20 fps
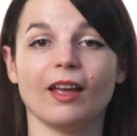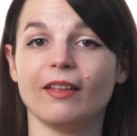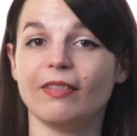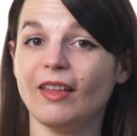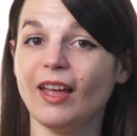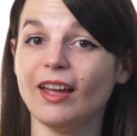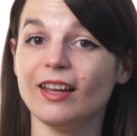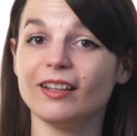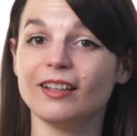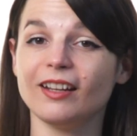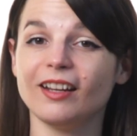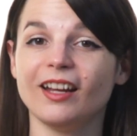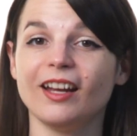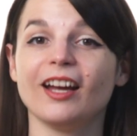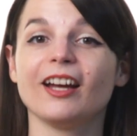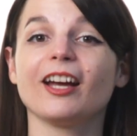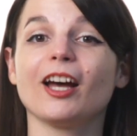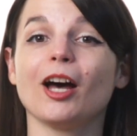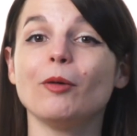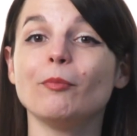And then
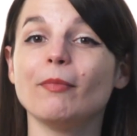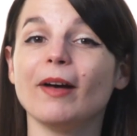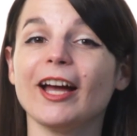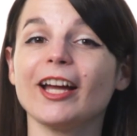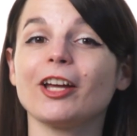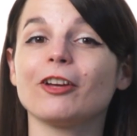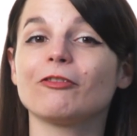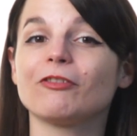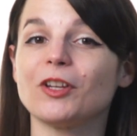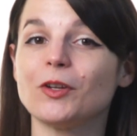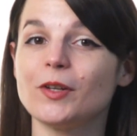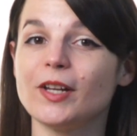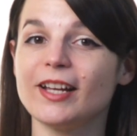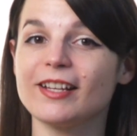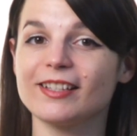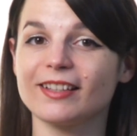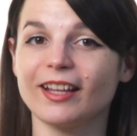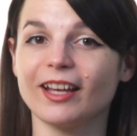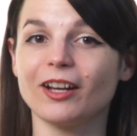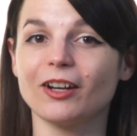come back a few
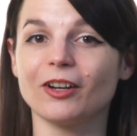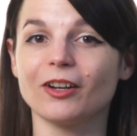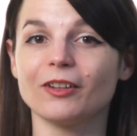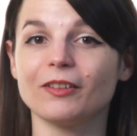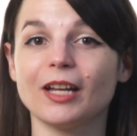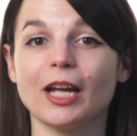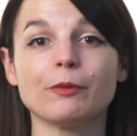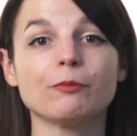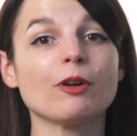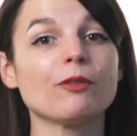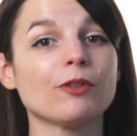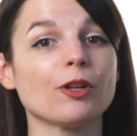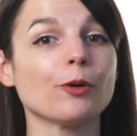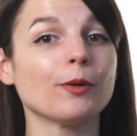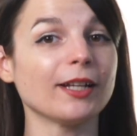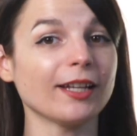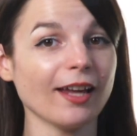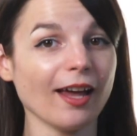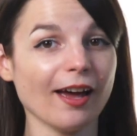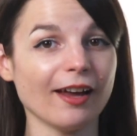days later and review
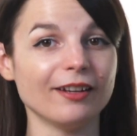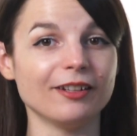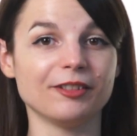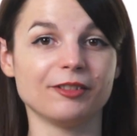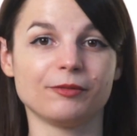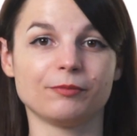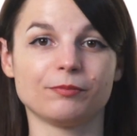it again.